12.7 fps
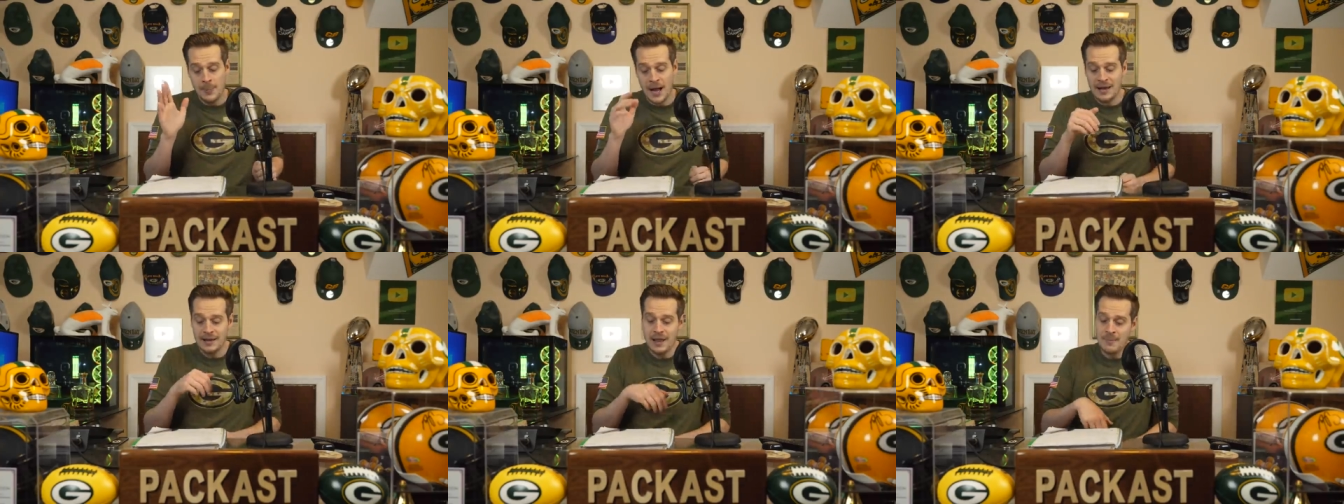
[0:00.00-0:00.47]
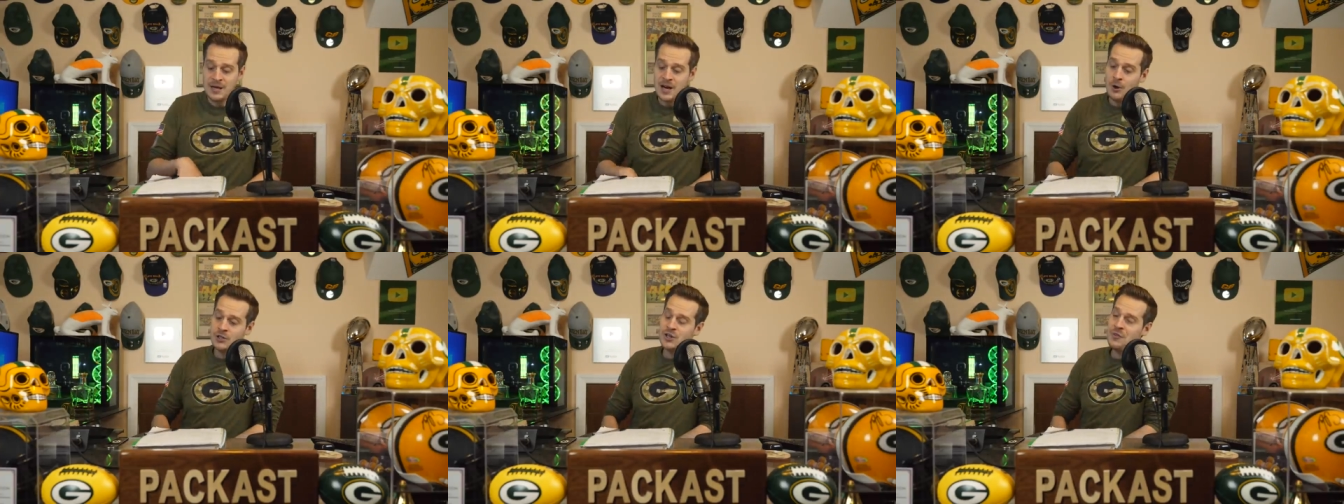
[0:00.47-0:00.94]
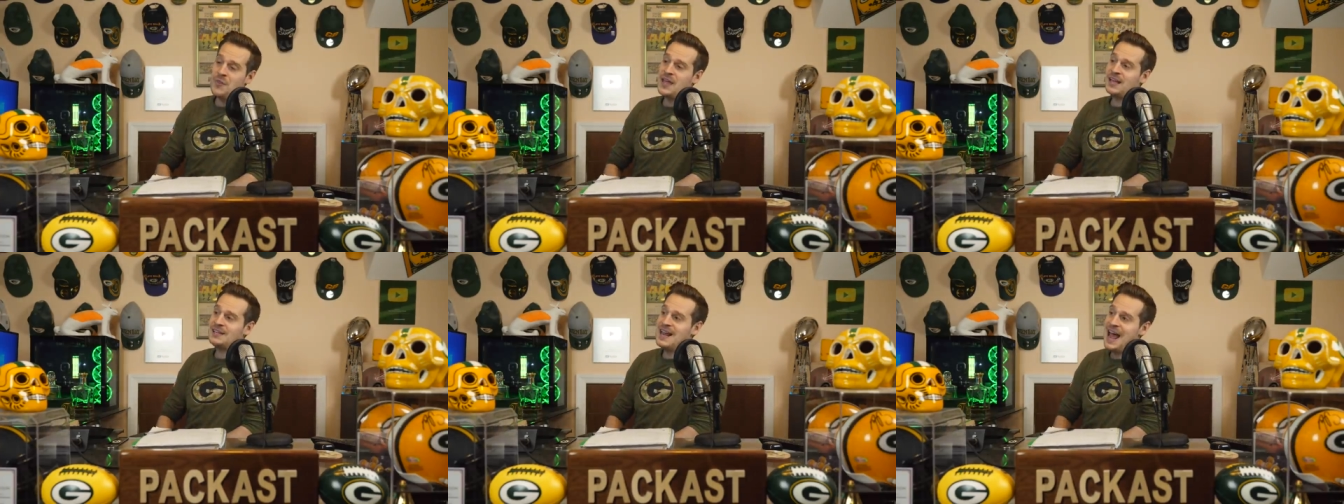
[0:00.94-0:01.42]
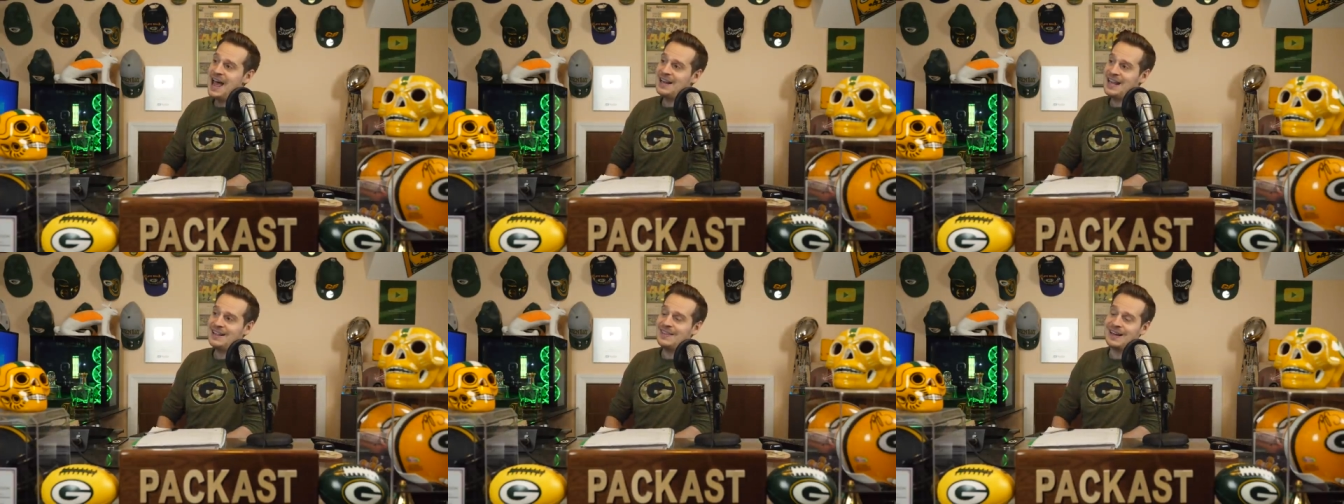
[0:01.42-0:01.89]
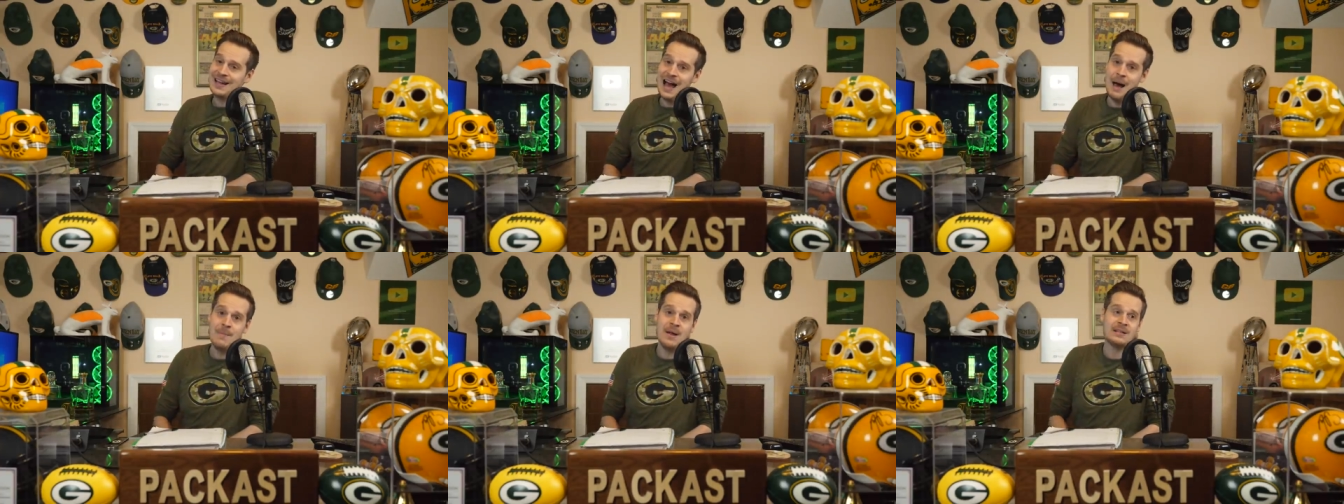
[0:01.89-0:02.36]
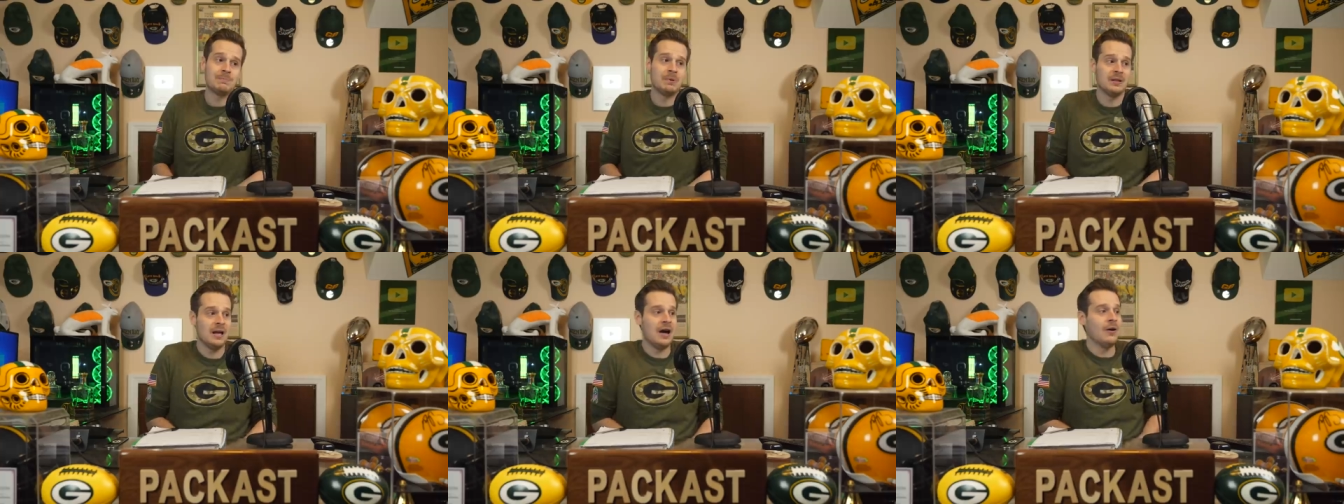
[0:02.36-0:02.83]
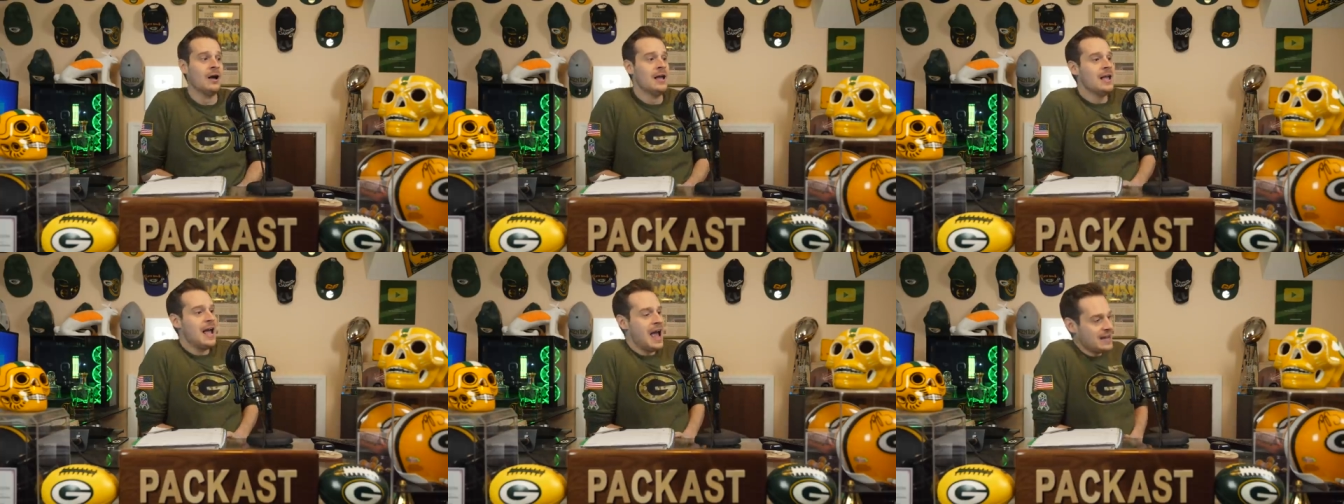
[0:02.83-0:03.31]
But let me know what you think down in the comments below.